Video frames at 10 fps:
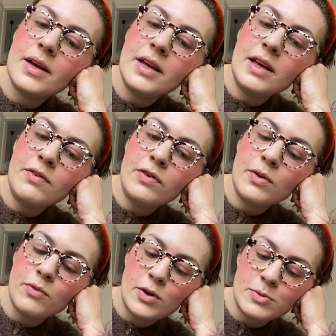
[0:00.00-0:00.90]
If you
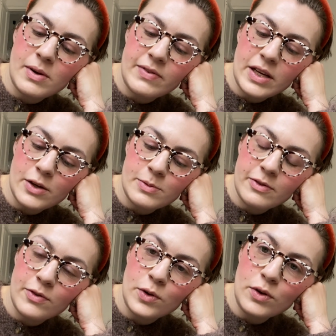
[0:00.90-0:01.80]
have watched my videos
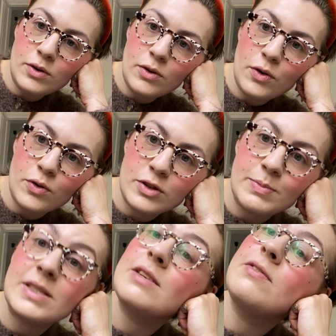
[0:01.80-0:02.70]
before, or
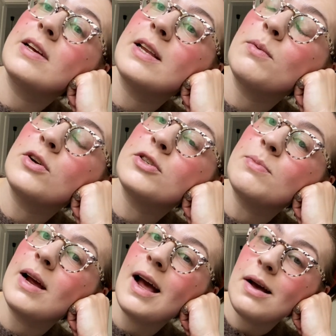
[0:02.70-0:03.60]
specifically watched my
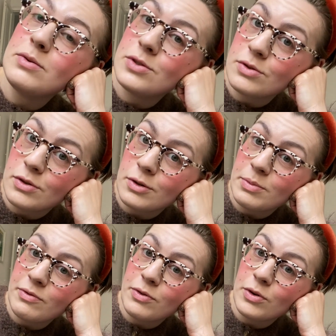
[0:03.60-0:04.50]
house tour
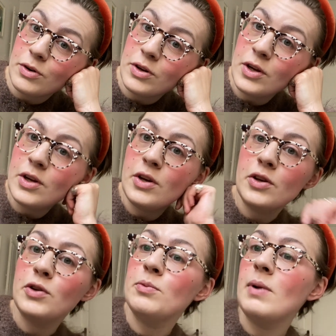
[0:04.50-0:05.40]
before,
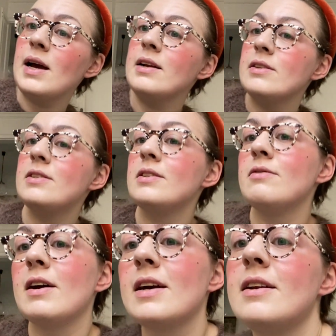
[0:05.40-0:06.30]
you might
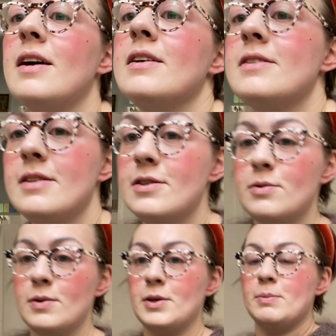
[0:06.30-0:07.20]
recognise this
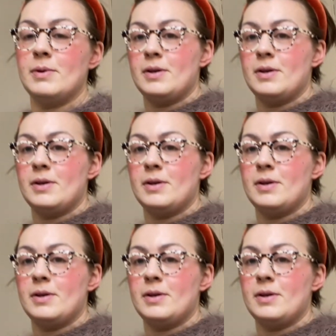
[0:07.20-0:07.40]
room.